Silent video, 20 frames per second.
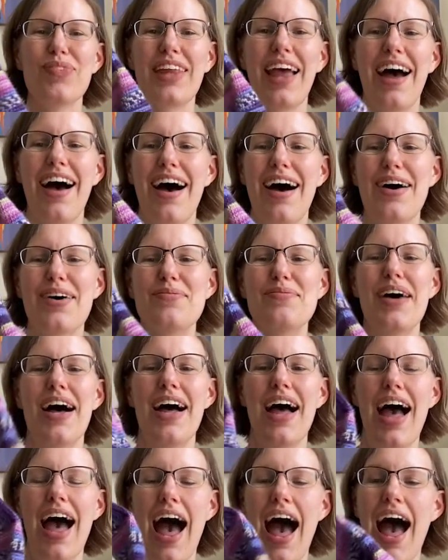And
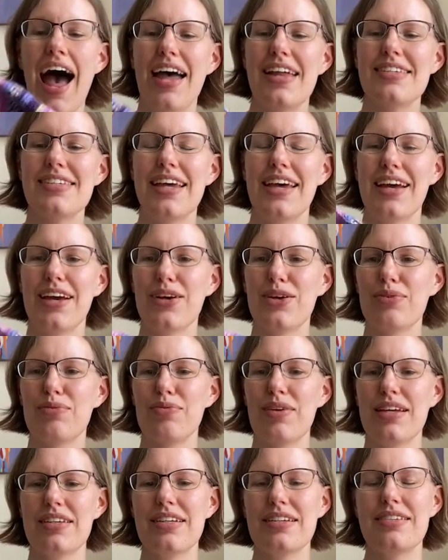it
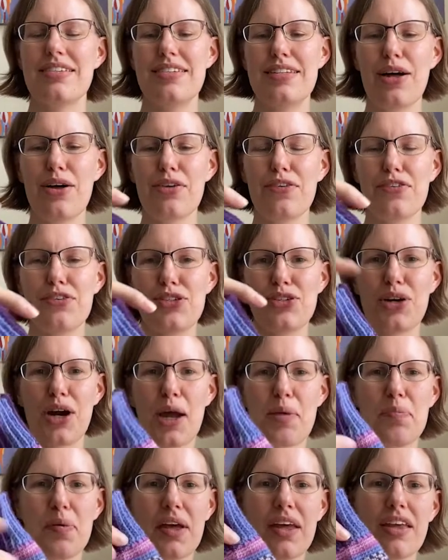is a
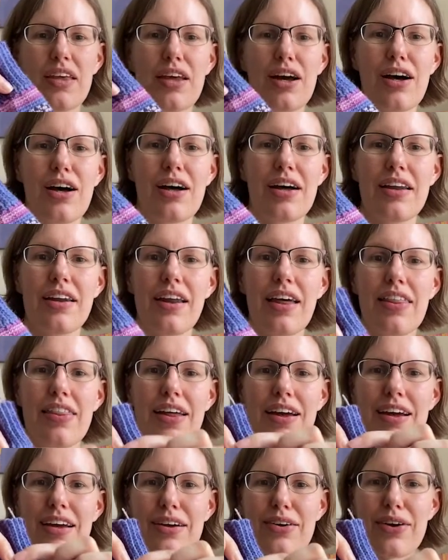self-striping yarn
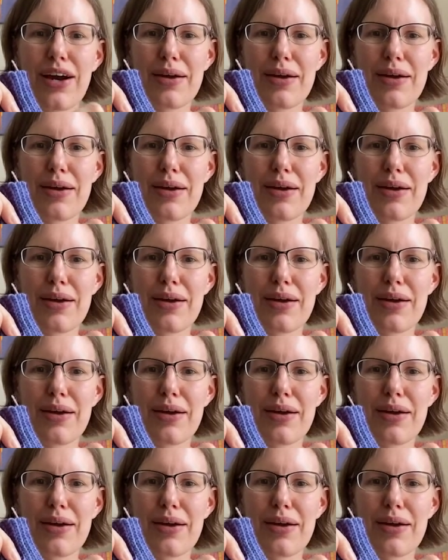that